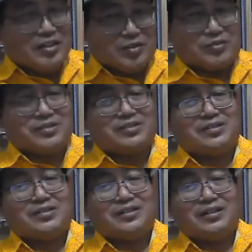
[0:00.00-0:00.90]
notes.
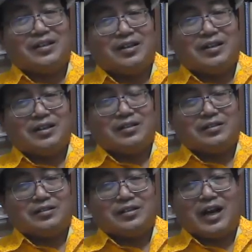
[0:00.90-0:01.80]

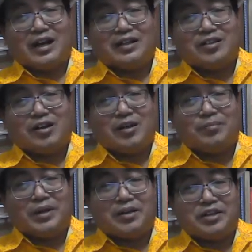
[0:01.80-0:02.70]
So I'm going to talk
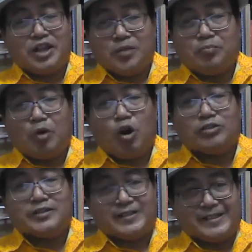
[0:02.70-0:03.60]
about the
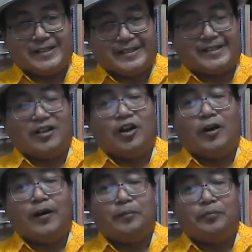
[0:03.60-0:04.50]
importance
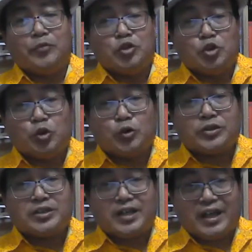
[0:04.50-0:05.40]
of note
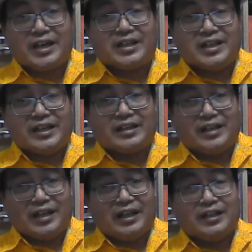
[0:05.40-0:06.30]
taking
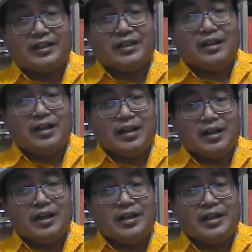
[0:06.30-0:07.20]
in
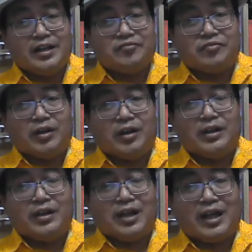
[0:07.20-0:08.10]
learning
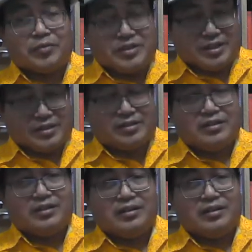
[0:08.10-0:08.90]
foreign languages.